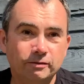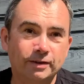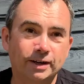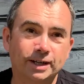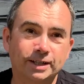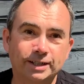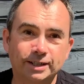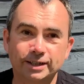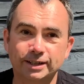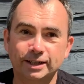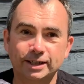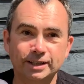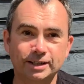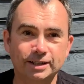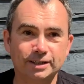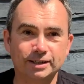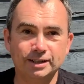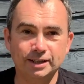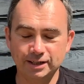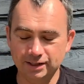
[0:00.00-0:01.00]
fact,
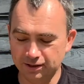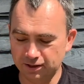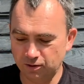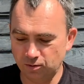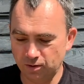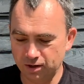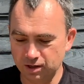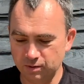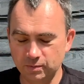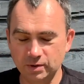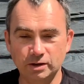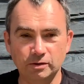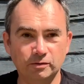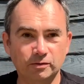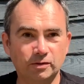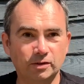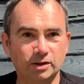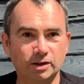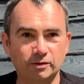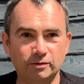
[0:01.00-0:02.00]
there's quite a bit
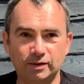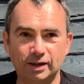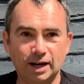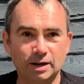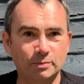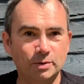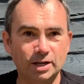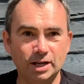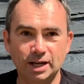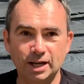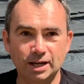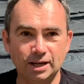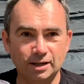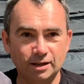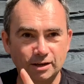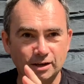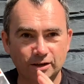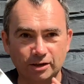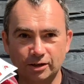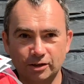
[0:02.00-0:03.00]
of gap in
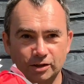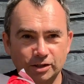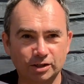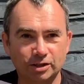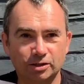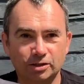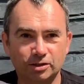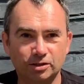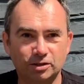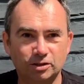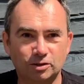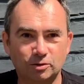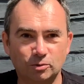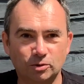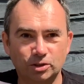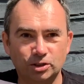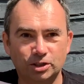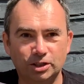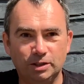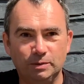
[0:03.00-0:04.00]
here. I could have
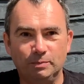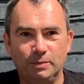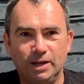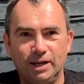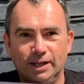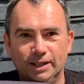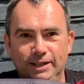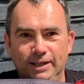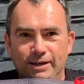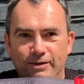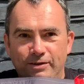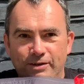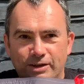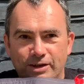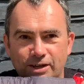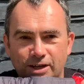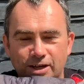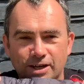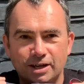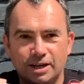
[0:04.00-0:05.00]
squashed this back
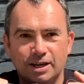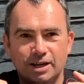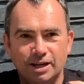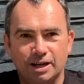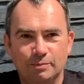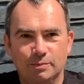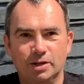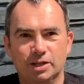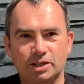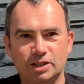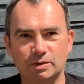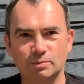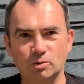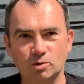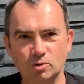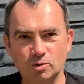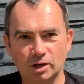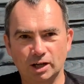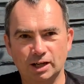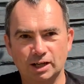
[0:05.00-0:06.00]

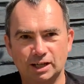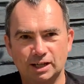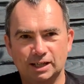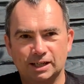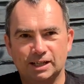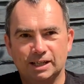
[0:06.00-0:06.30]
over there.